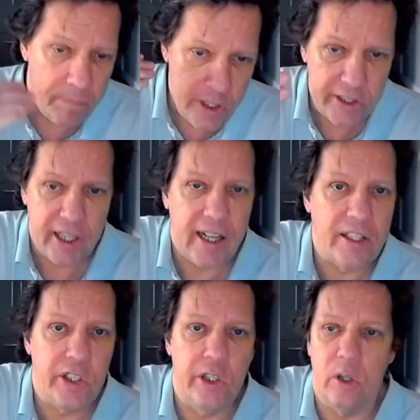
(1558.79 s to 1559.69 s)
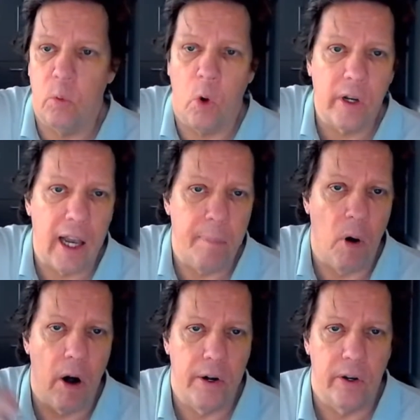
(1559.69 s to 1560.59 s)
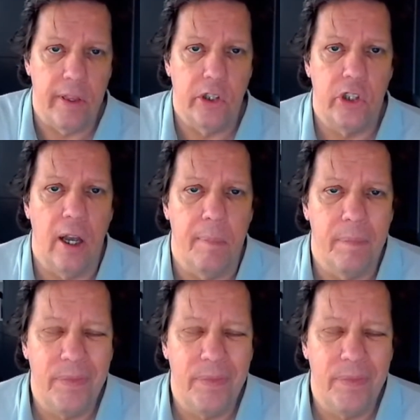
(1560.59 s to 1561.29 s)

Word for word: You say that to your workout partner in the gym.